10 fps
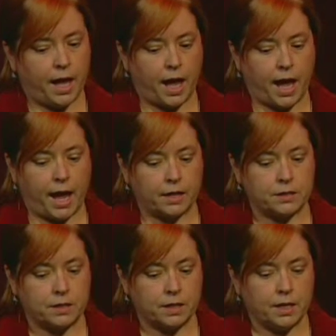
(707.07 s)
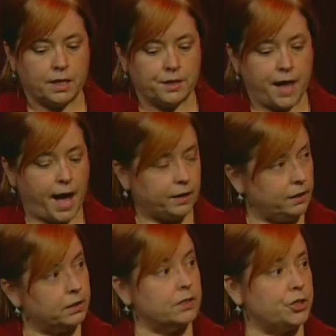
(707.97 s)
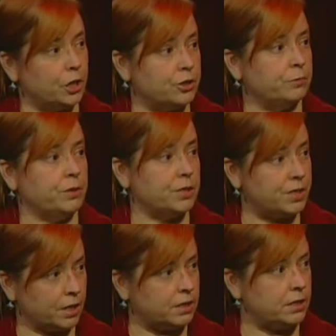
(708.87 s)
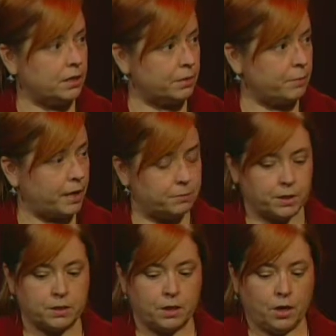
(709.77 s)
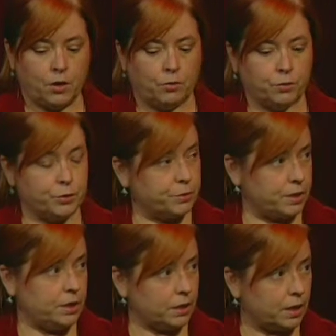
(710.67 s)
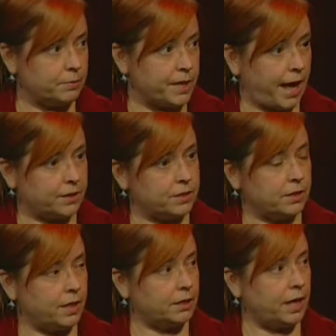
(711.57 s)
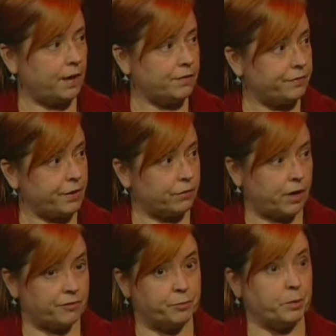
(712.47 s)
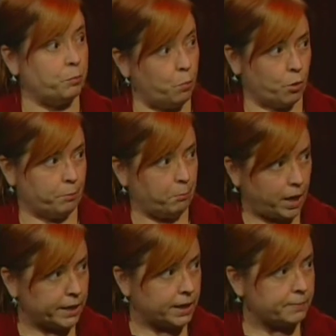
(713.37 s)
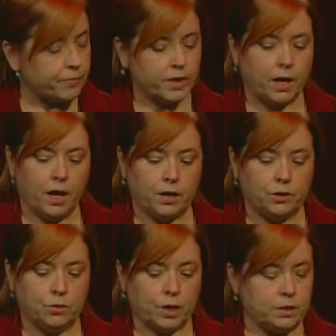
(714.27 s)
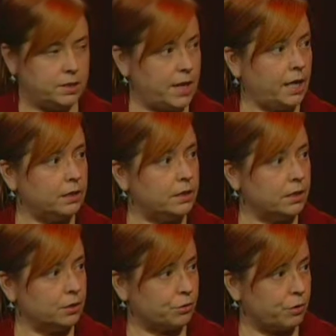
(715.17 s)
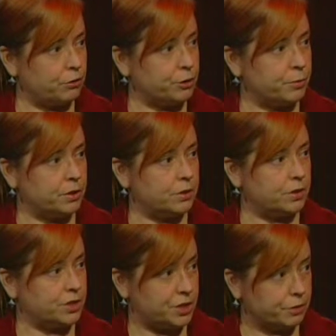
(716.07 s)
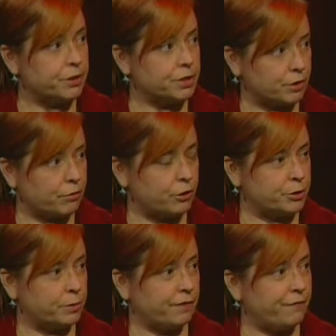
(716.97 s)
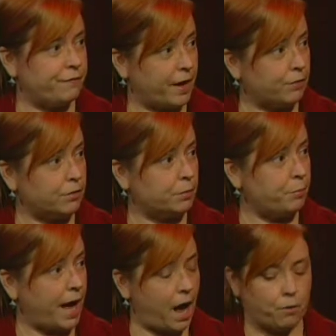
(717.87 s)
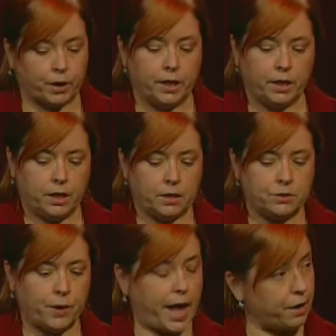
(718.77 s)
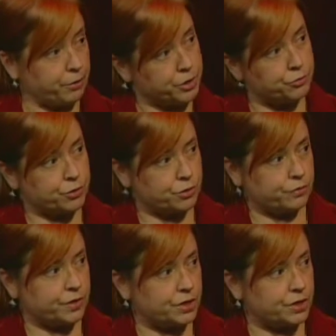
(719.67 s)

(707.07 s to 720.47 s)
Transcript: And that, in conjunction with the 16th Amendment, which was the income tax that then gave the federal government more money, you can date the encroachment, the serious encroachment of federal power into areas reserved to the